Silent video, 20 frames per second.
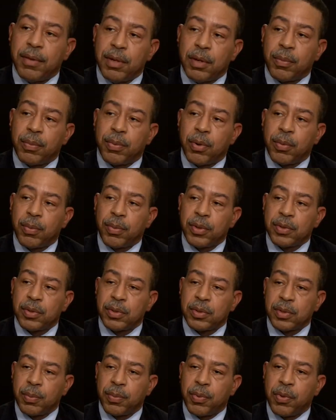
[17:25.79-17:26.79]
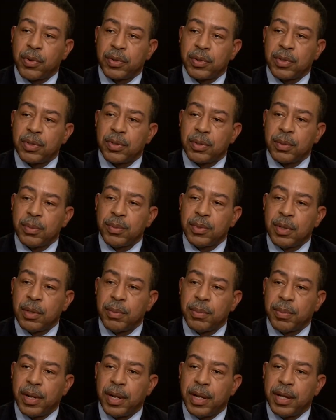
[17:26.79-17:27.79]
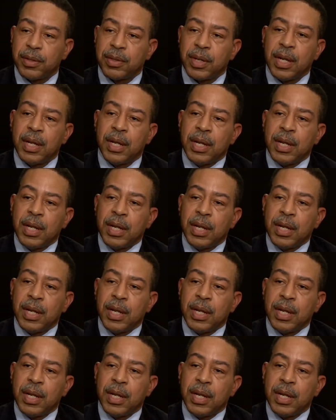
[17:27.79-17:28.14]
the appropriate support systems in place.